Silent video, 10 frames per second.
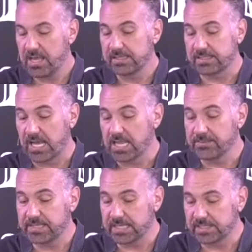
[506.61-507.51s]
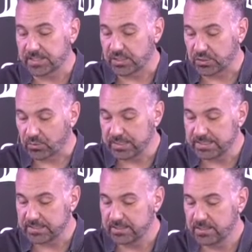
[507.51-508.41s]
Solomon is
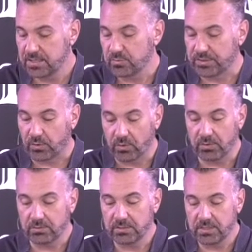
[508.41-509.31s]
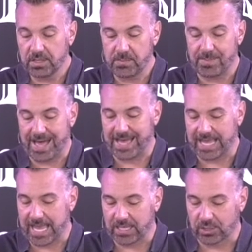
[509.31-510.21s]
anointed with oil by
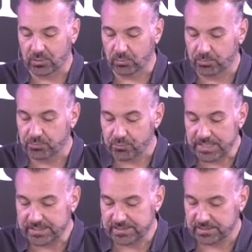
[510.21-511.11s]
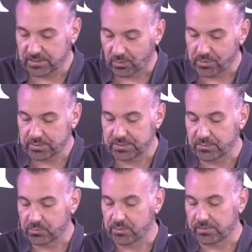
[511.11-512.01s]
a priest loyal to
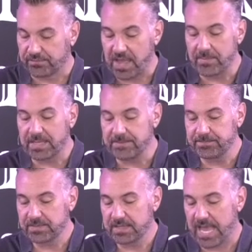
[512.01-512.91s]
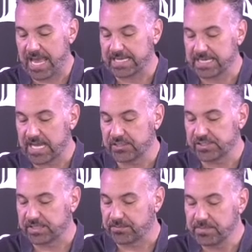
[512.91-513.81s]
the royal family. Adonijah
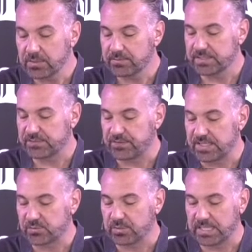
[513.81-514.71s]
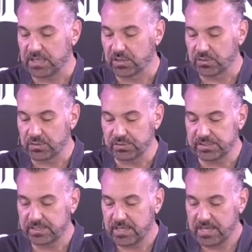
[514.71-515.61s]
is in the middle of his feast when he
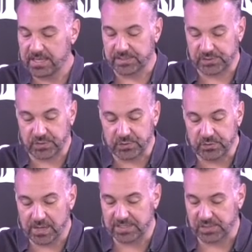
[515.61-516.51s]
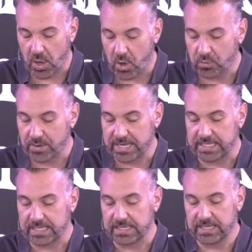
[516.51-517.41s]
learns his coup has
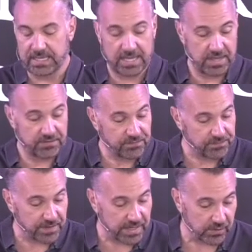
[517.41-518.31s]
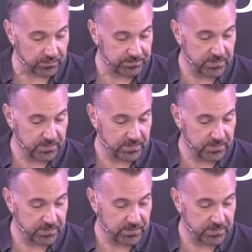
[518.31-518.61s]
already failed.